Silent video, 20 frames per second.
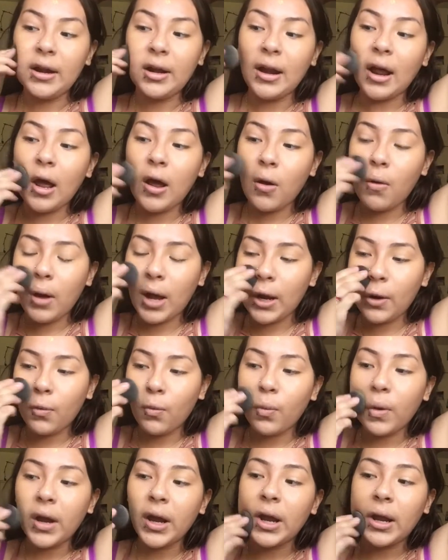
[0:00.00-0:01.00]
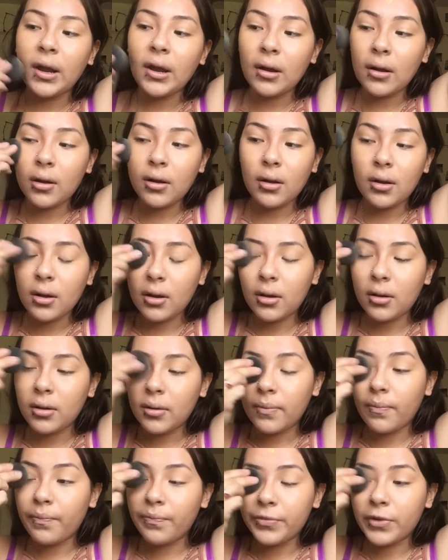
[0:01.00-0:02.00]
Now I weigh
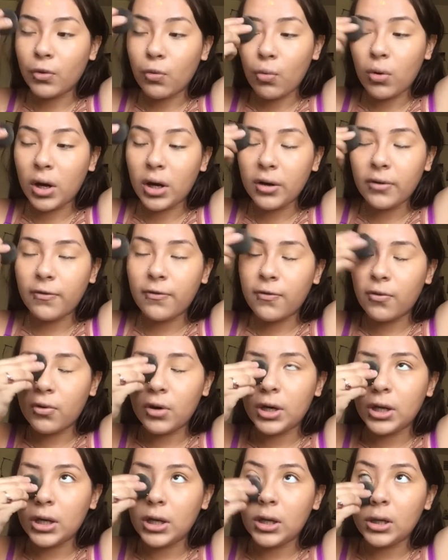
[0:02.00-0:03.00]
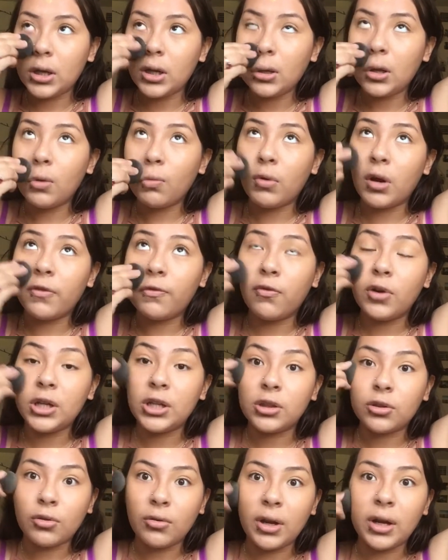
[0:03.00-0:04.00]

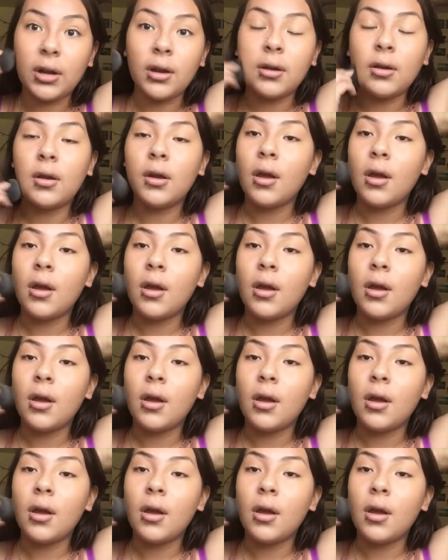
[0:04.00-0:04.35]
143.